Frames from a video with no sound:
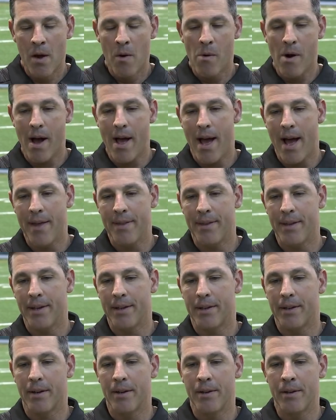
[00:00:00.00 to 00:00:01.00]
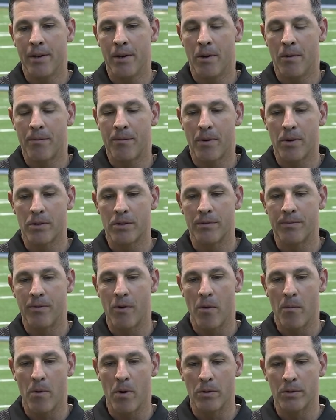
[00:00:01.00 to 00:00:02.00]
Well, I think, you know, first and
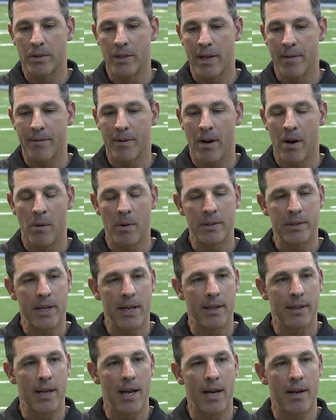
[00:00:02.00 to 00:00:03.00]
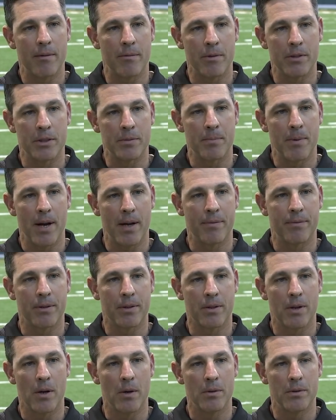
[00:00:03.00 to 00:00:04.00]
foremost, I've always had a lot of respect for
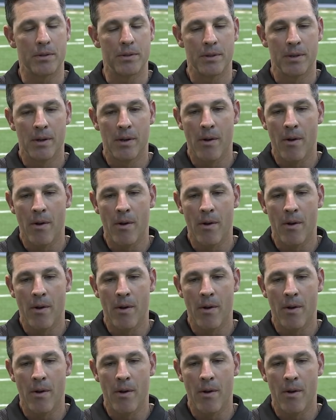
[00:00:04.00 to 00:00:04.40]
Coach,